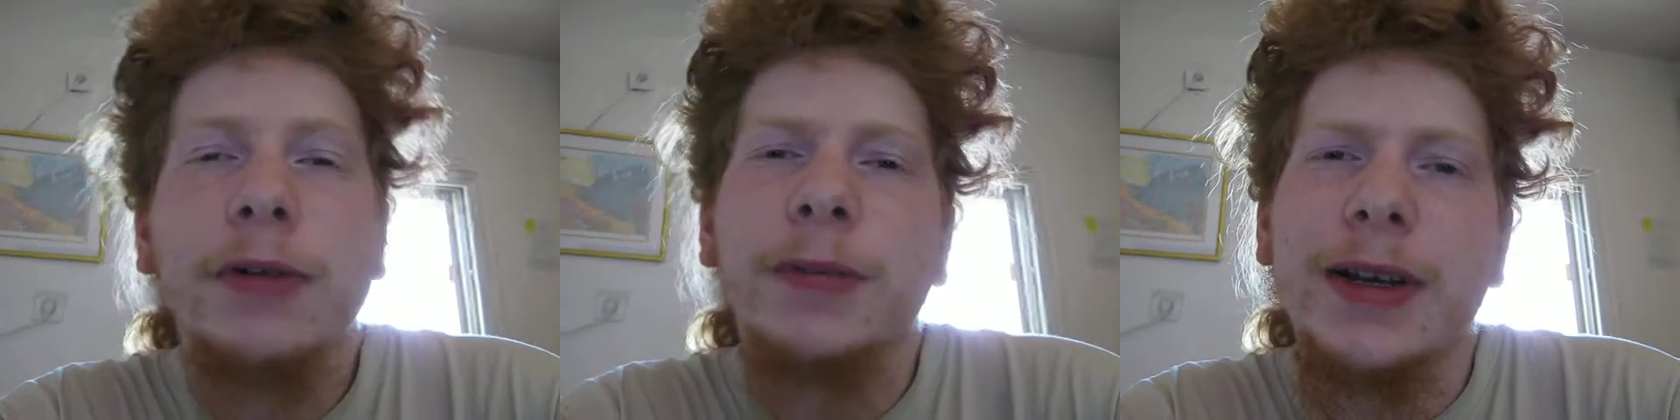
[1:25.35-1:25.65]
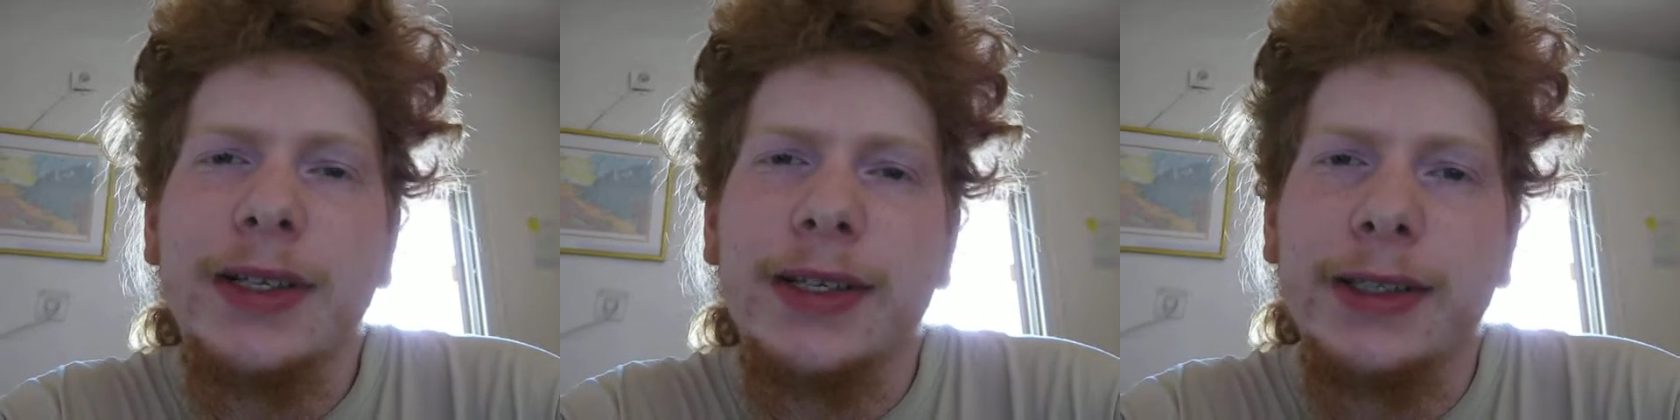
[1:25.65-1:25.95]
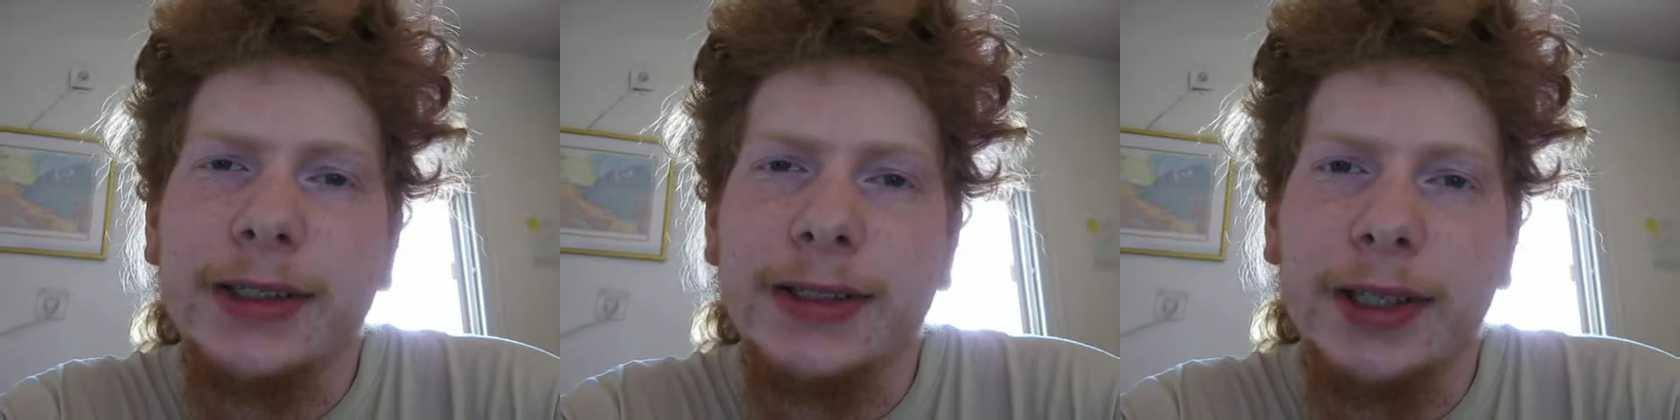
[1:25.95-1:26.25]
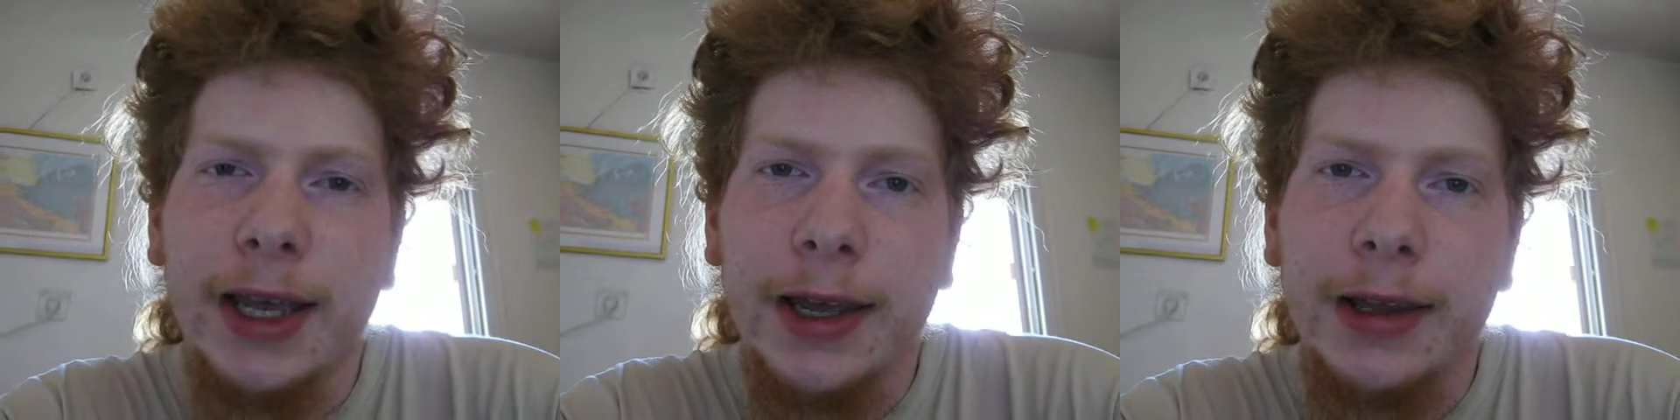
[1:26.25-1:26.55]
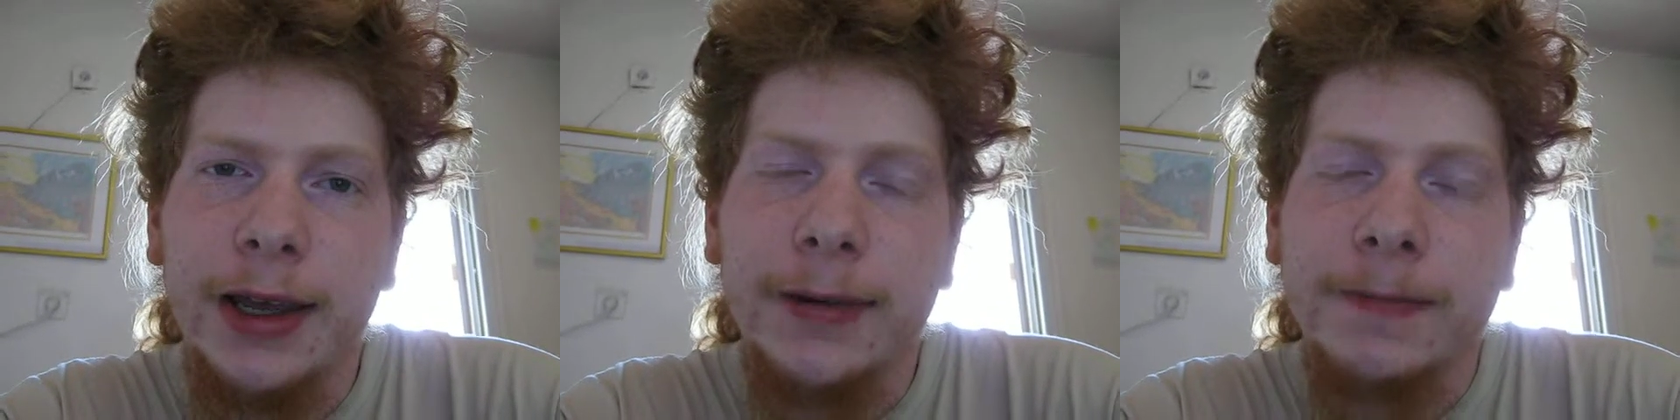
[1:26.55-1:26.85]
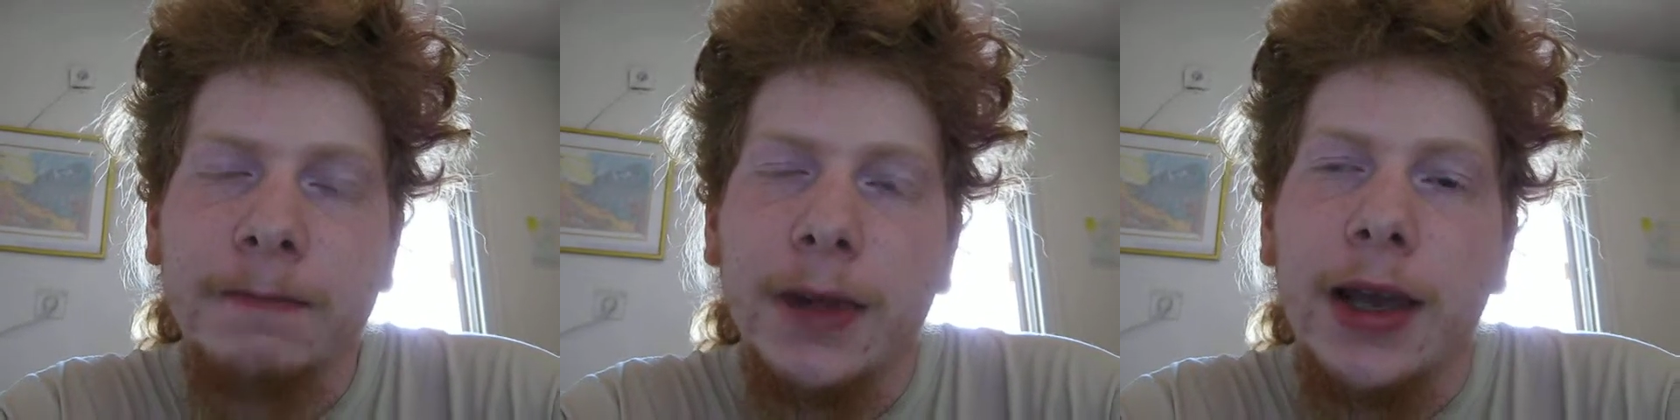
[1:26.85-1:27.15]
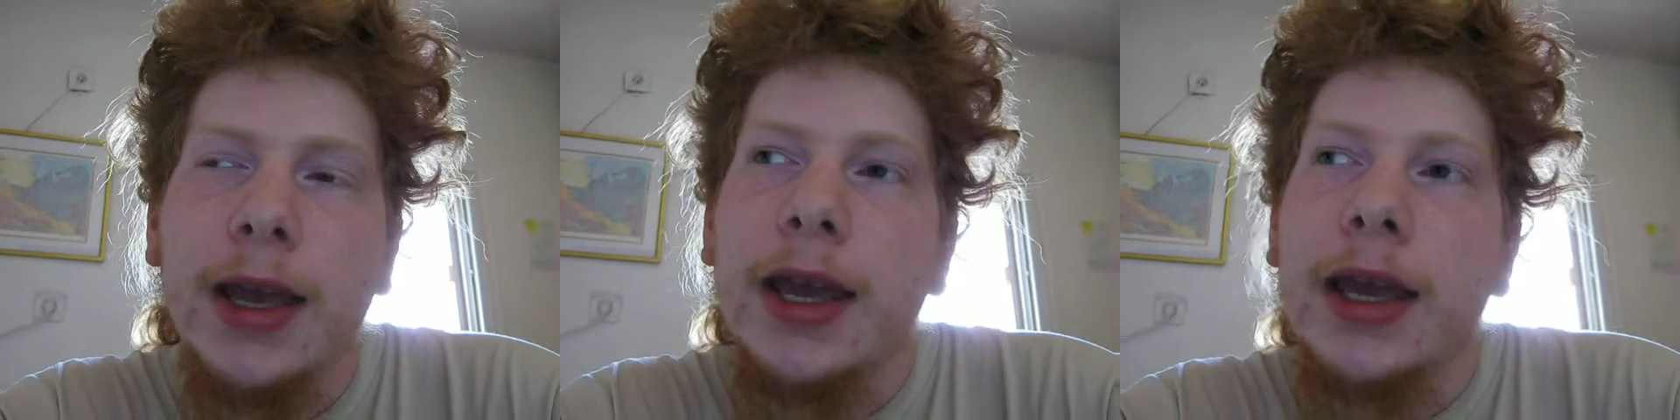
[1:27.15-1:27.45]
President Zelaya that
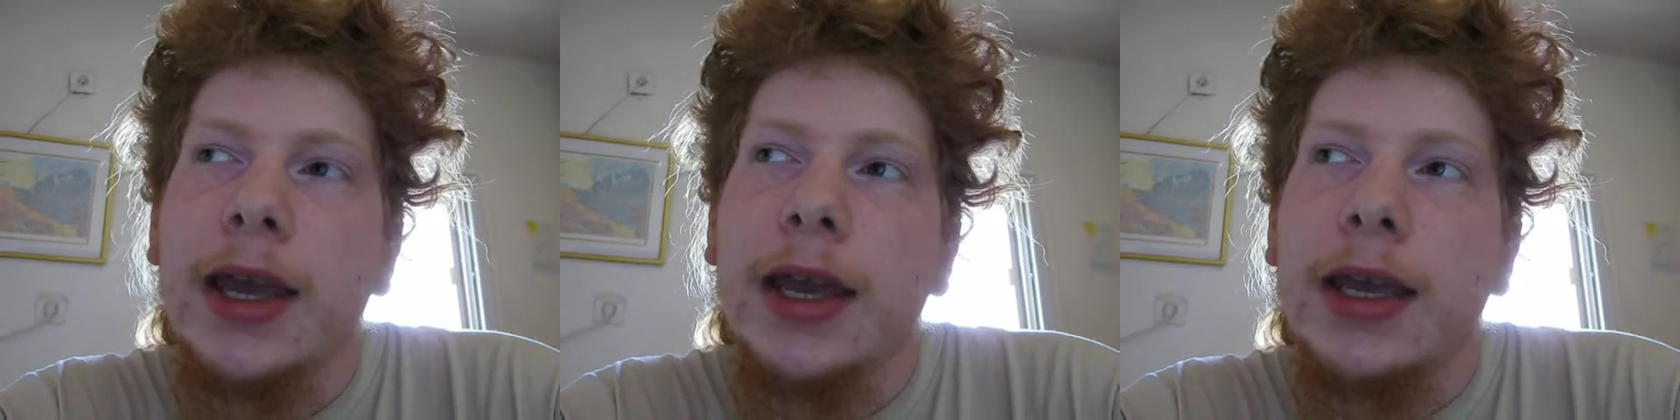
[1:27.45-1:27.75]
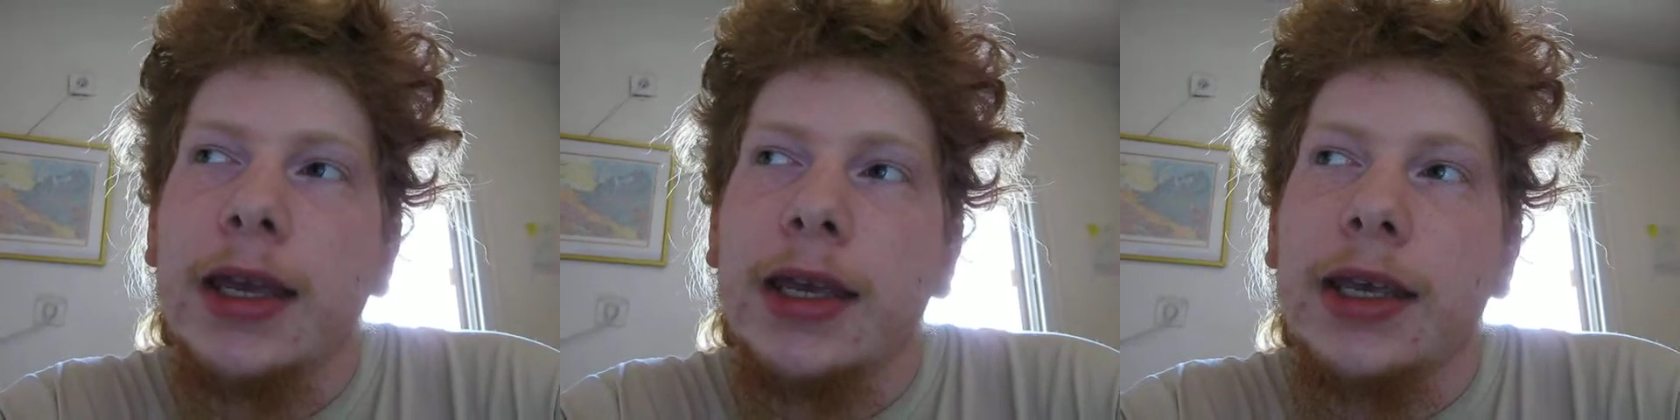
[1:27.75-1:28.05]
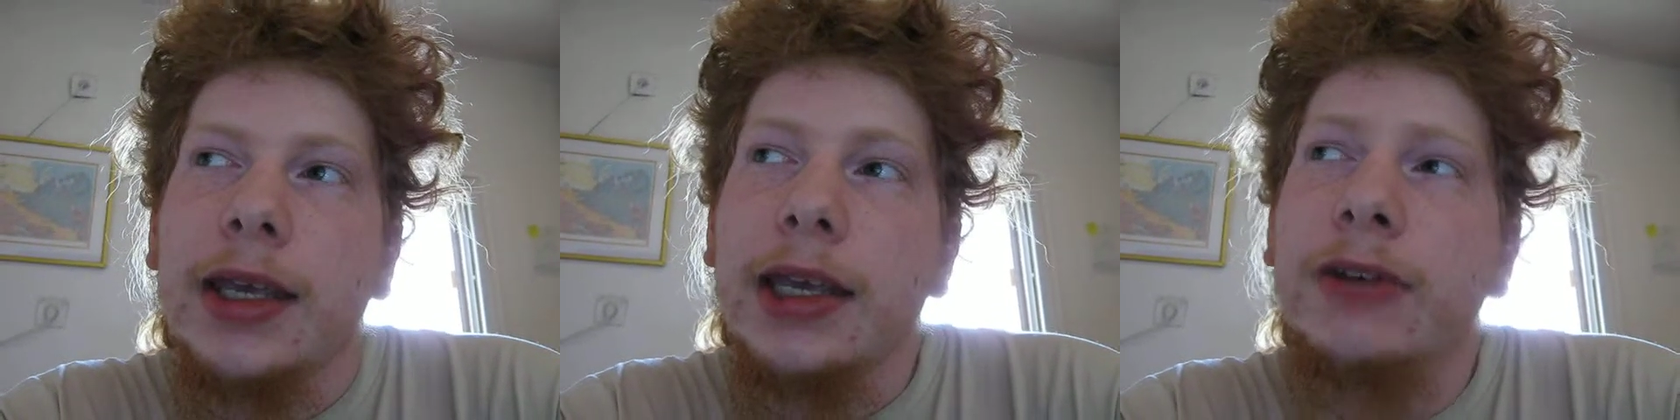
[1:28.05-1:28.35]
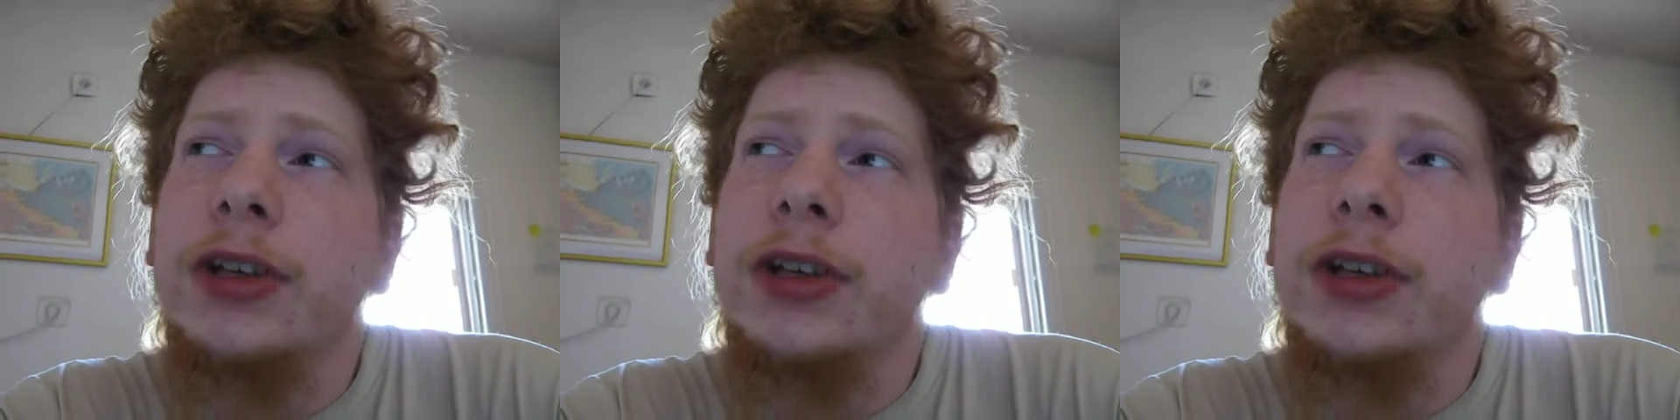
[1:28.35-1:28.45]
even